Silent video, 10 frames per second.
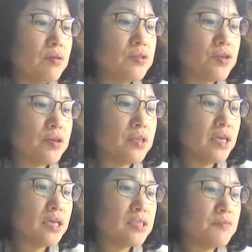result
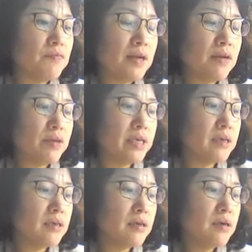as
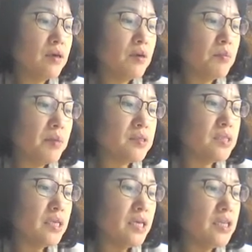following. First,